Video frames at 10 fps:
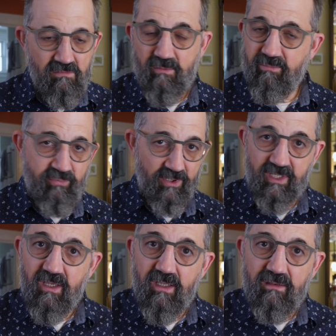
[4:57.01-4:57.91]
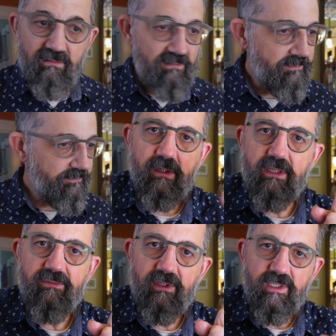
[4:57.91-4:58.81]
They're pretty good. All right, so I'll
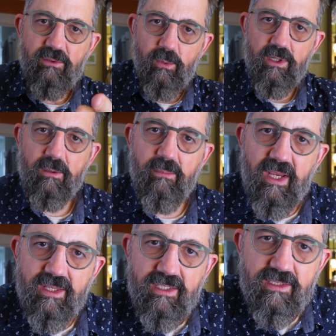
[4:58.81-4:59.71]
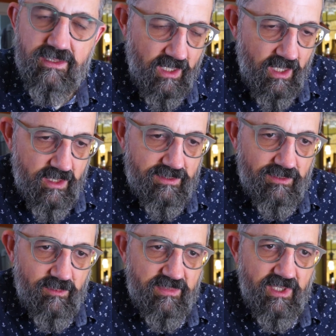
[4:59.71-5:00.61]
leave a link to where you can buy these
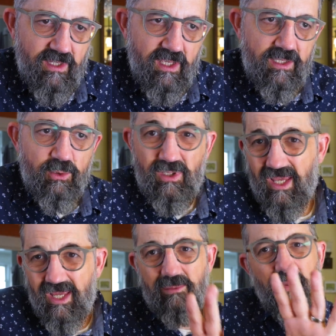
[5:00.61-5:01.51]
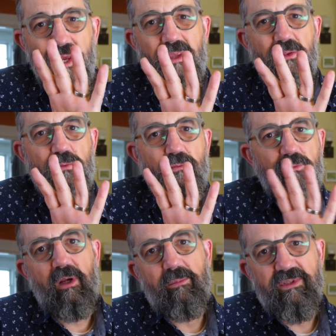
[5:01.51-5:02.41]
syrups online. You can't buy the
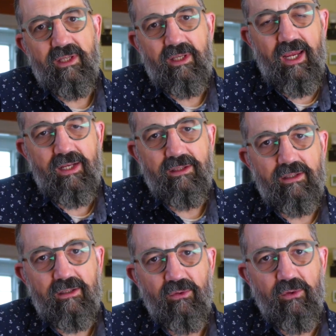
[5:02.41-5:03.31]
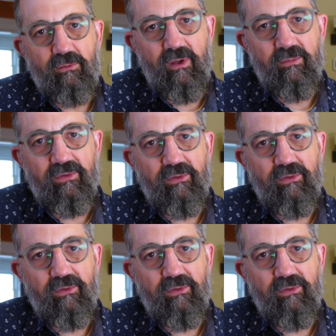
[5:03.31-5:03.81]
rums. They can't deliver the rums